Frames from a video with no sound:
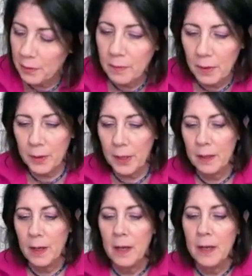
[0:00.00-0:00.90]
you. Okay.
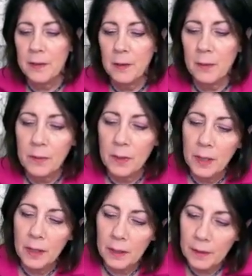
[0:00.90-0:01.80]
So
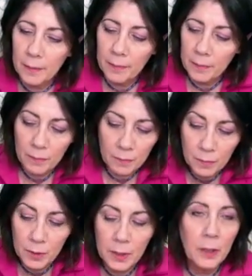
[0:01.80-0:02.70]
um,
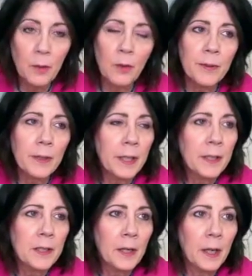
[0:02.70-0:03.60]
did either of your
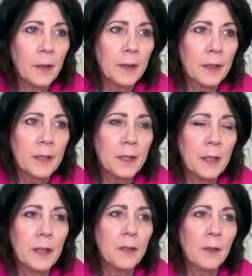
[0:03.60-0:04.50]
kids inherit this?
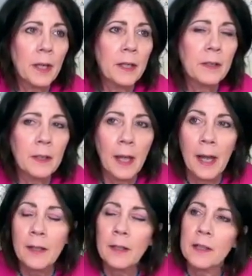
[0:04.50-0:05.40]
Yes. Okay. Did
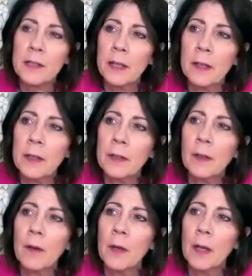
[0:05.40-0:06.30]
Atlas inherit?
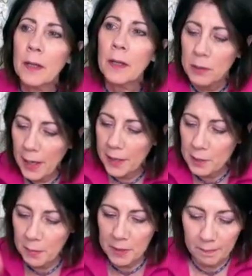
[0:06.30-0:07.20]
No. So
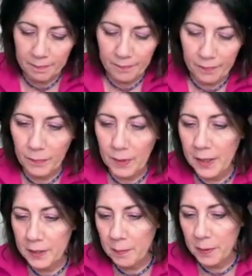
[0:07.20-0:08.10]
Aspen.
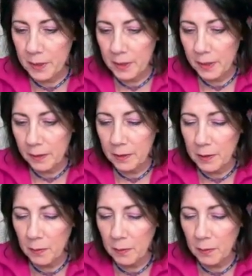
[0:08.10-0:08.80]
Aspen's got this